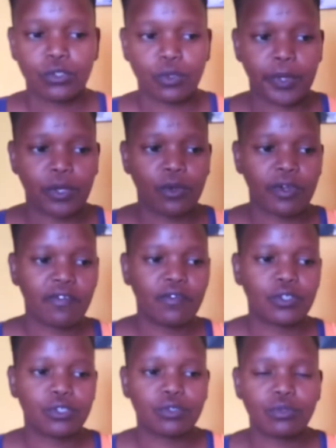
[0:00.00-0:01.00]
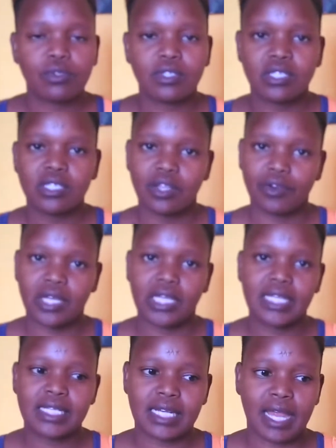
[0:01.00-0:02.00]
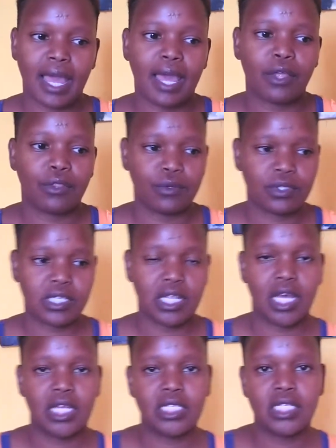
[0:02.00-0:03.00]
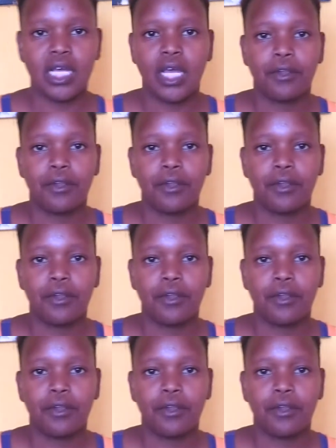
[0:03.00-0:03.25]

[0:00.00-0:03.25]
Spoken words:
So when you're looking for shoes, really try those things.